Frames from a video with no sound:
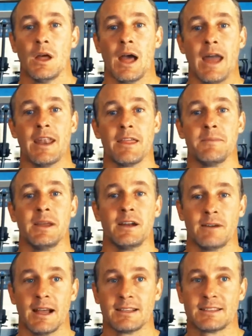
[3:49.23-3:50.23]
Another minute
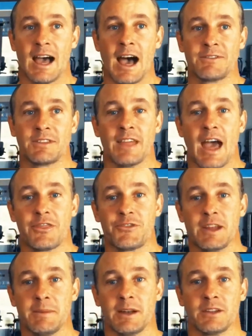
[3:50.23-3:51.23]
rest after that,
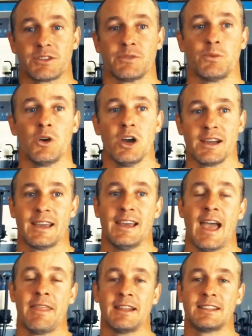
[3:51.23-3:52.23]
three minutes of work,
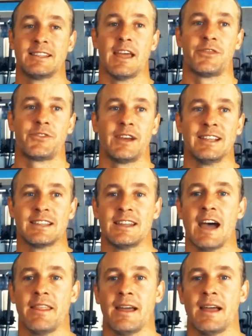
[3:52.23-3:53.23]
and then set three is
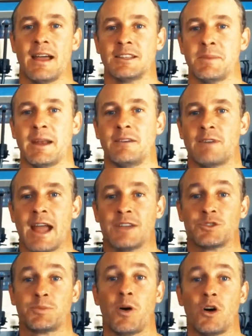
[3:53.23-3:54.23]
another as many
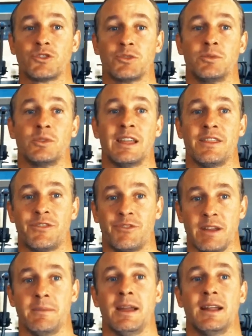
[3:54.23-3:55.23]
rounds as possible in
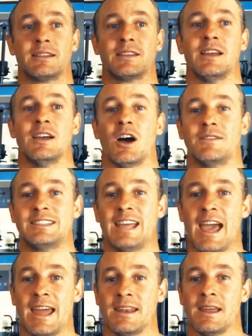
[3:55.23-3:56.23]
three minutes of
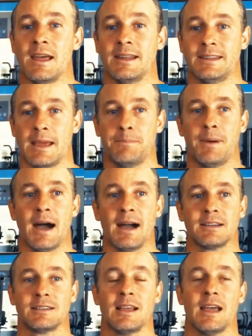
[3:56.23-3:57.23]
10 dead
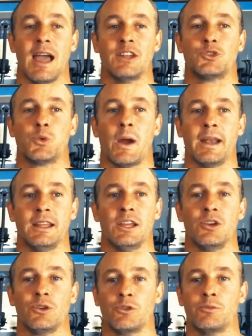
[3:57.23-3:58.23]
bugs and 20
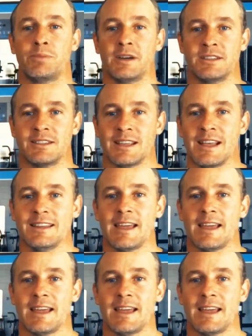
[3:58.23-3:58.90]
glute bridges.